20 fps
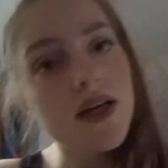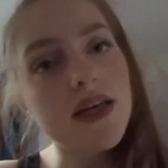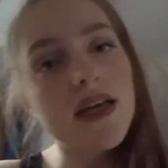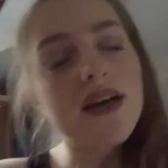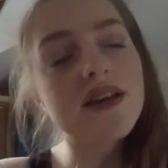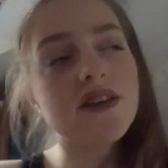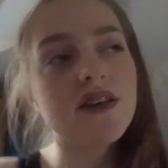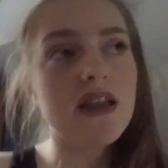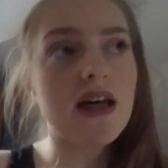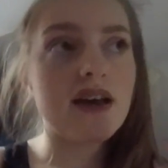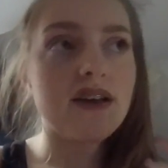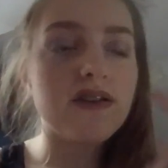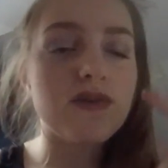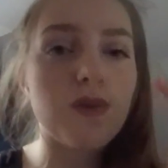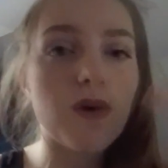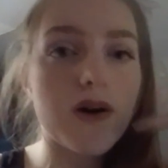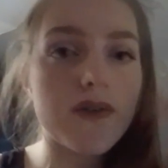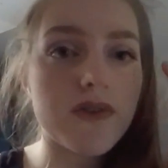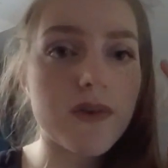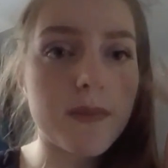yeah, so that's
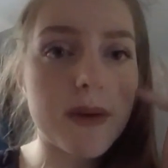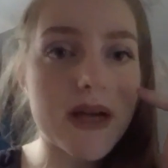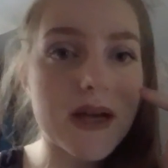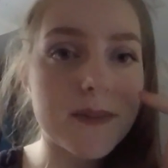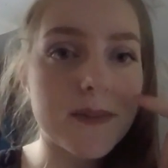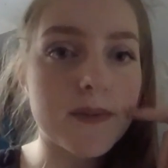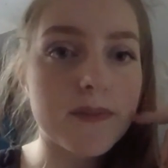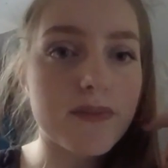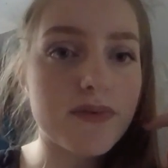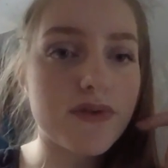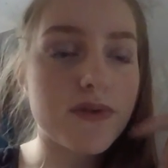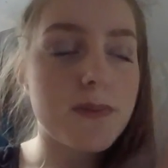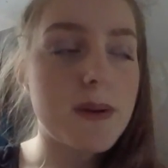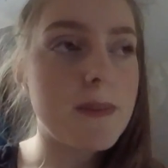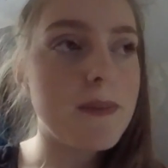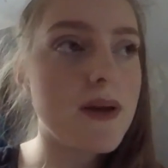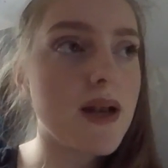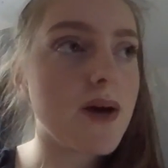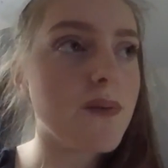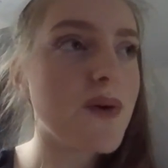why I've got makeup on before
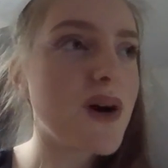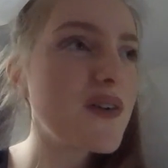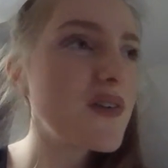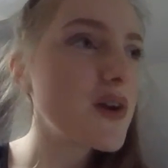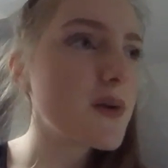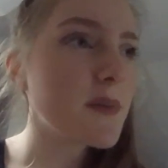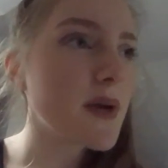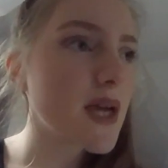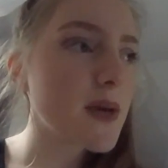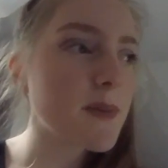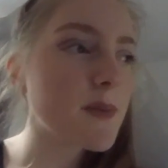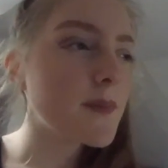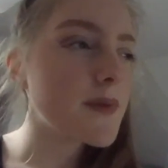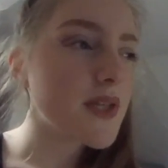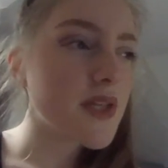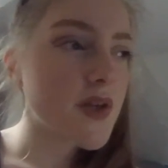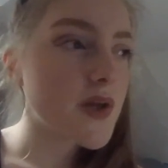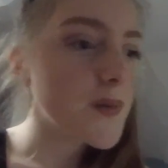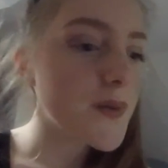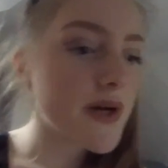people are like, why have you got makeup on
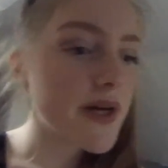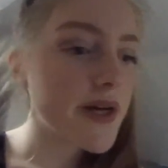when you're doing a